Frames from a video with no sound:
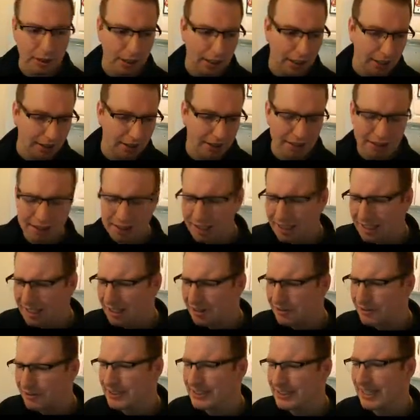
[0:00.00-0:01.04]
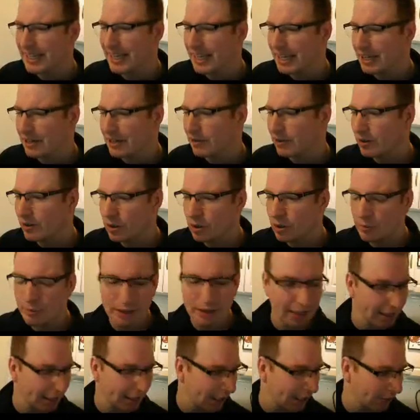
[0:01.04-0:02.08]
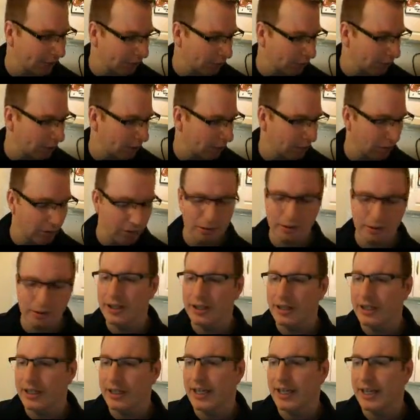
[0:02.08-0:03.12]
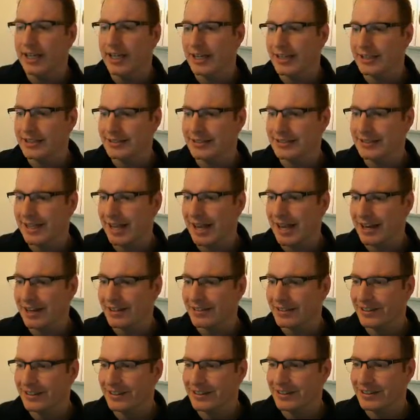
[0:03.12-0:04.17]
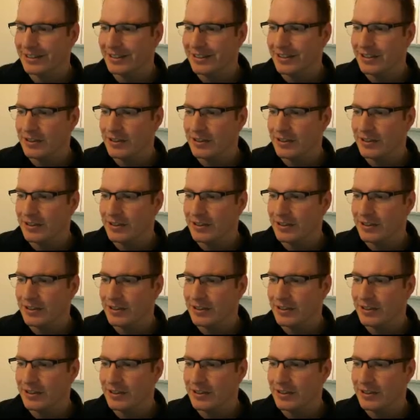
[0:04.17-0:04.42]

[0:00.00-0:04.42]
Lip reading: I think it was an arrow, but I can't remember exactly.